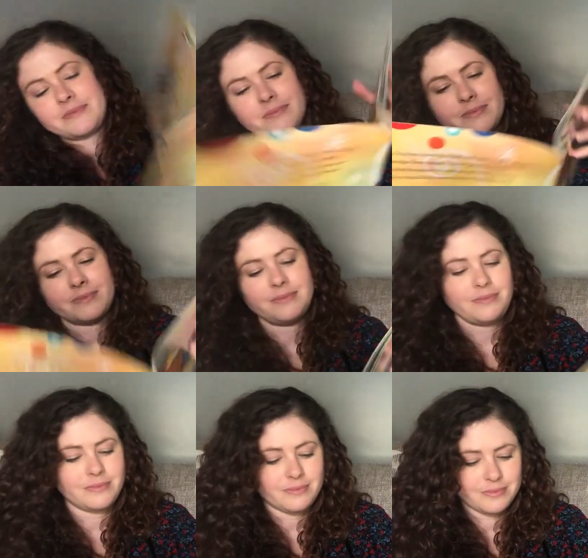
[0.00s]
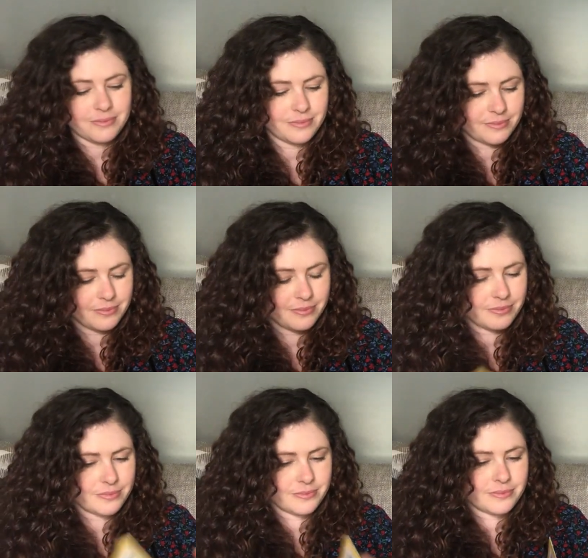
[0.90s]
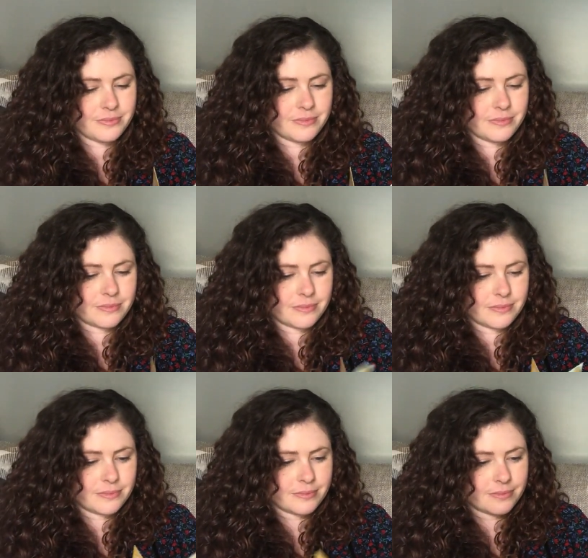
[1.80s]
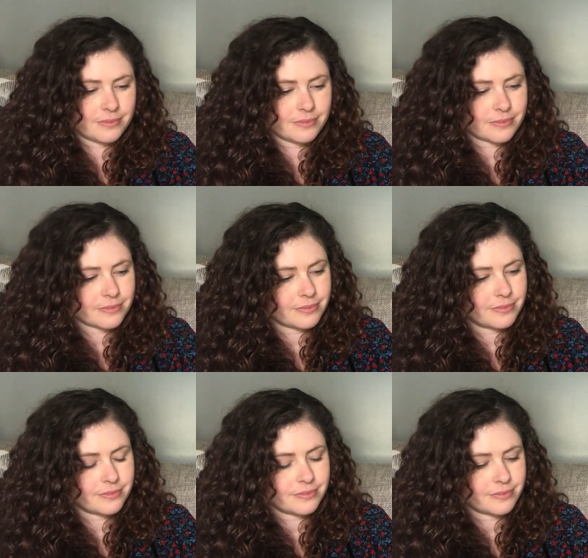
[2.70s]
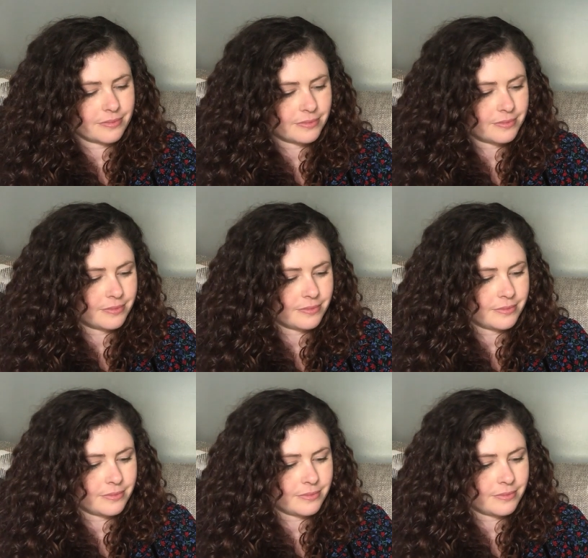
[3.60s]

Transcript: Nothing is said.